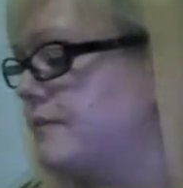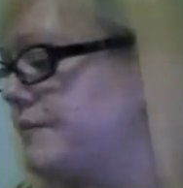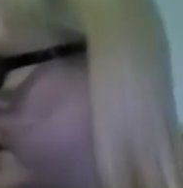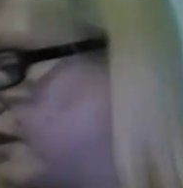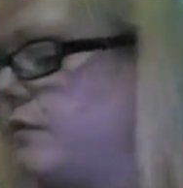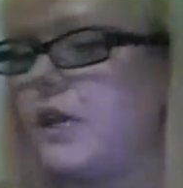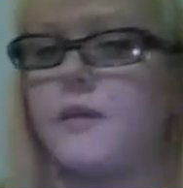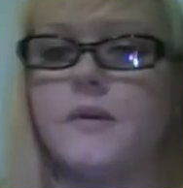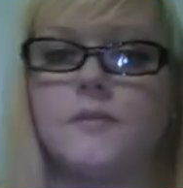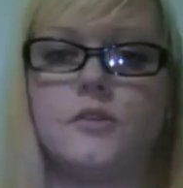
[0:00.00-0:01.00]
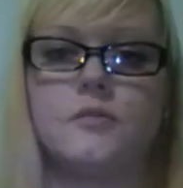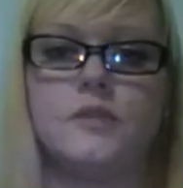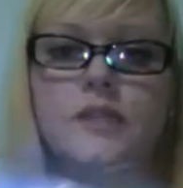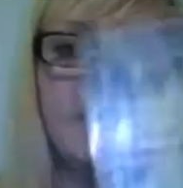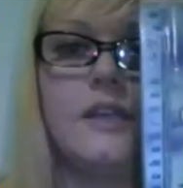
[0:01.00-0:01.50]
Then we came up to
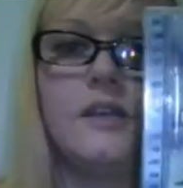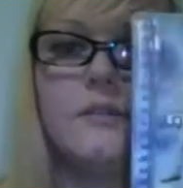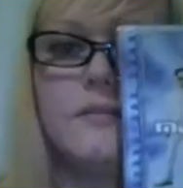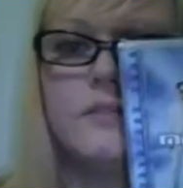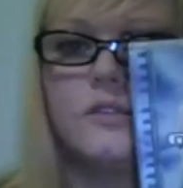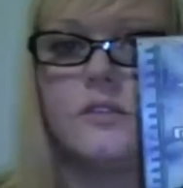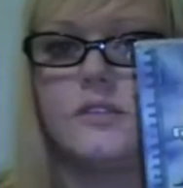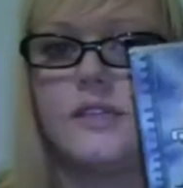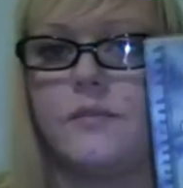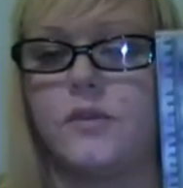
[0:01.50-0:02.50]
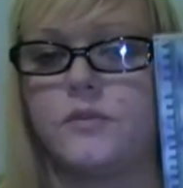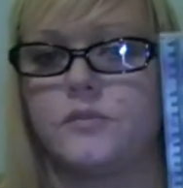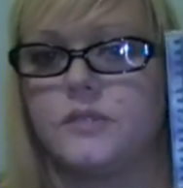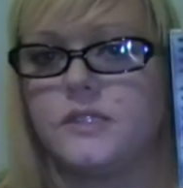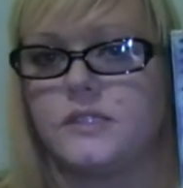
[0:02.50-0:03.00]
Millennium. So the same one was
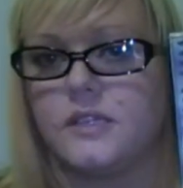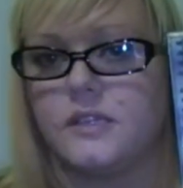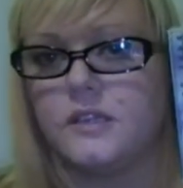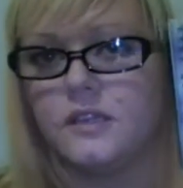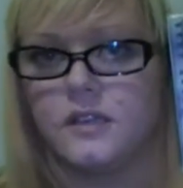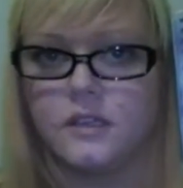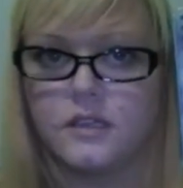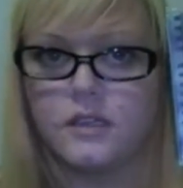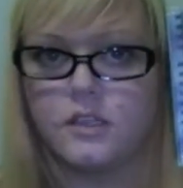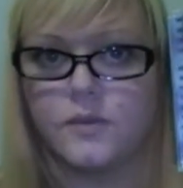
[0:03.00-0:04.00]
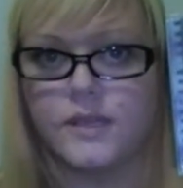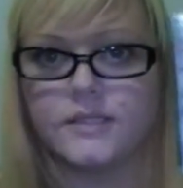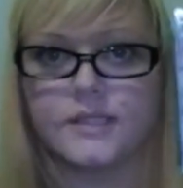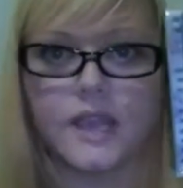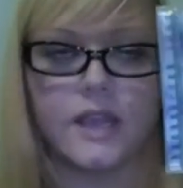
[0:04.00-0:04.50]
released in
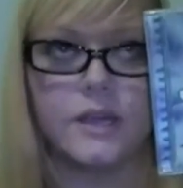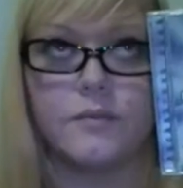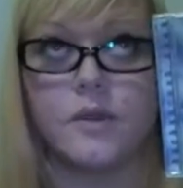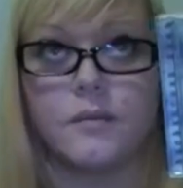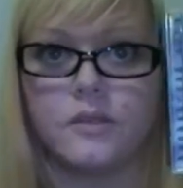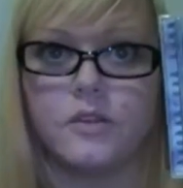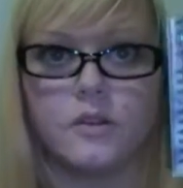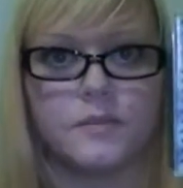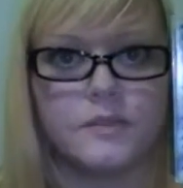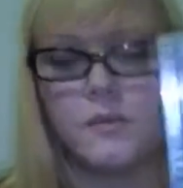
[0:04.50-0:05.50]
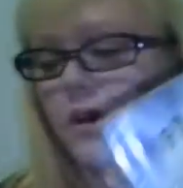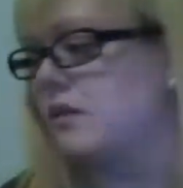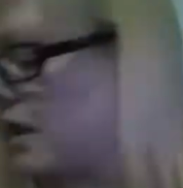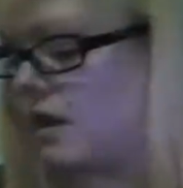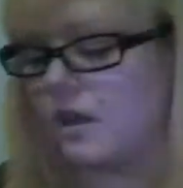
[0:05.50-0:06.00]
US, Canada, and probably Europe as well.
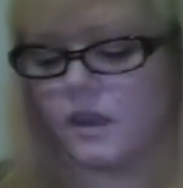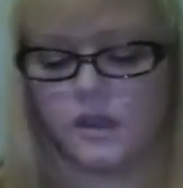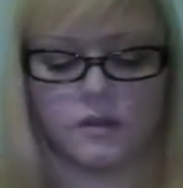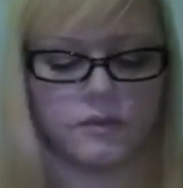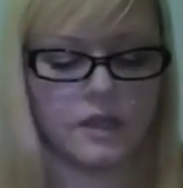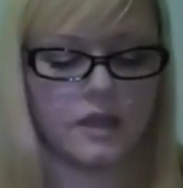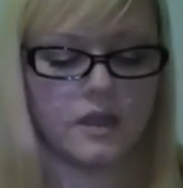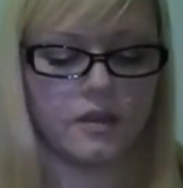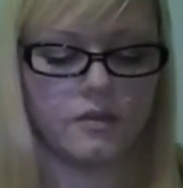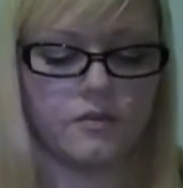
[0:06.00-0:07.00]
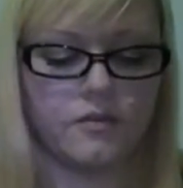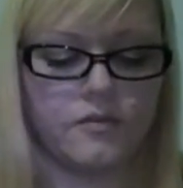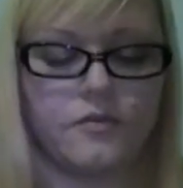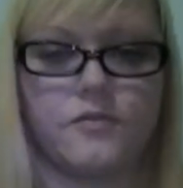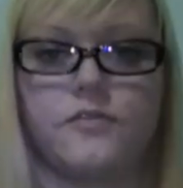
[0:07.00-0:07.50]
And we have
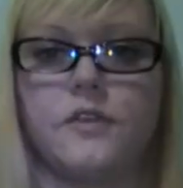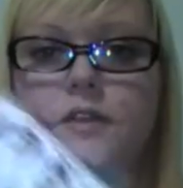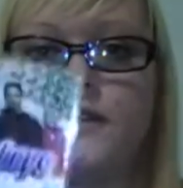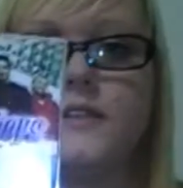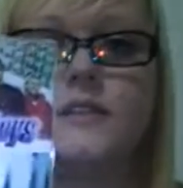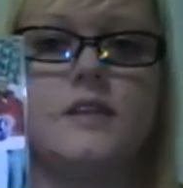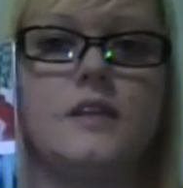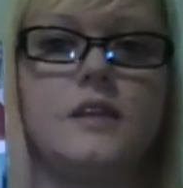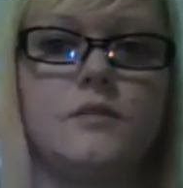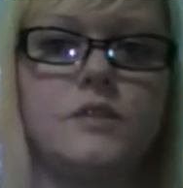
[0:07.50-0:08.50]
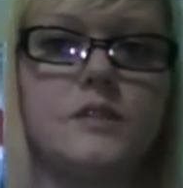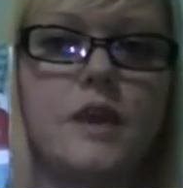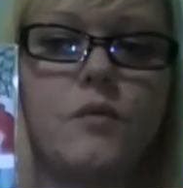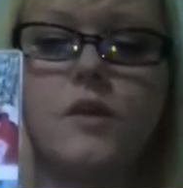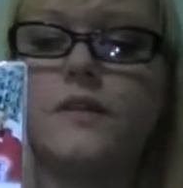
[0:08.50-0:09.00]
a thin CD, which is
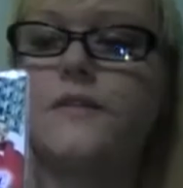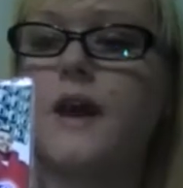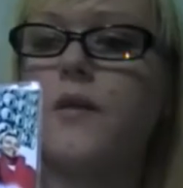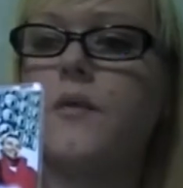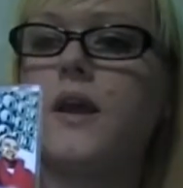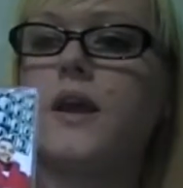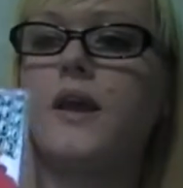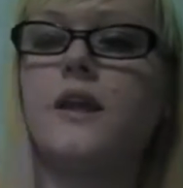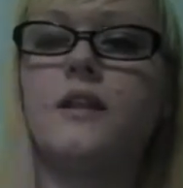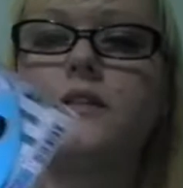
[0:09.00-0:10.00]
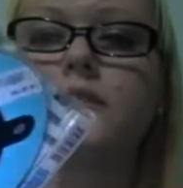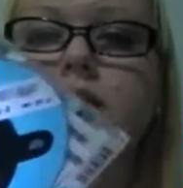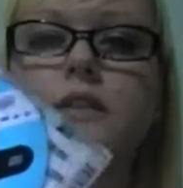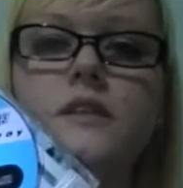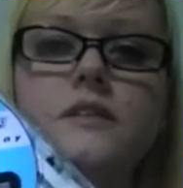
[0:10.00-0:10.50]
I Want It That Way, and it looks
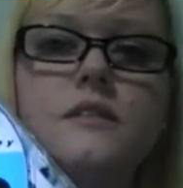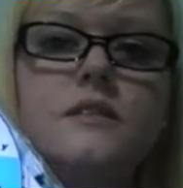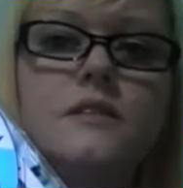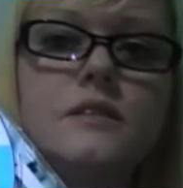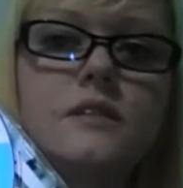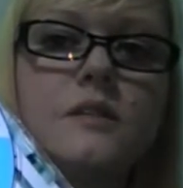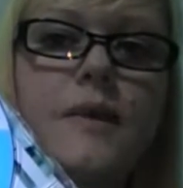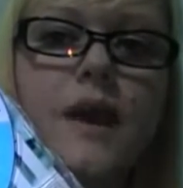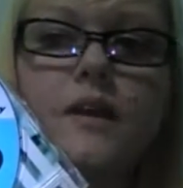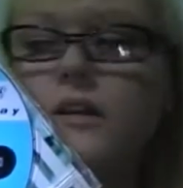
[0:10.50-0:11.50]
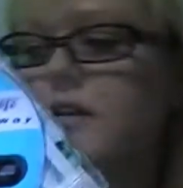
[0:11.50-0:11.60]
like this in the back.